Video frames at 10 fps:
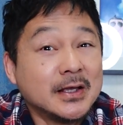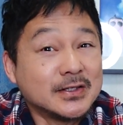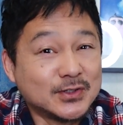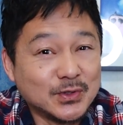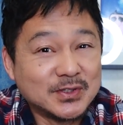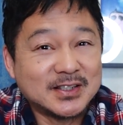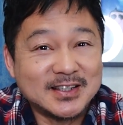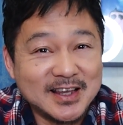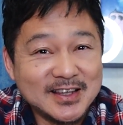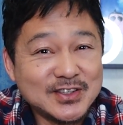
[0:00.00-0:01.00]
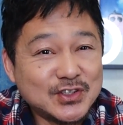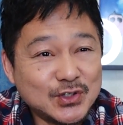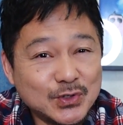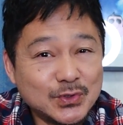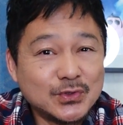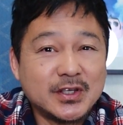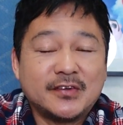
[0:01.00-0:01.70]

so stay tuned.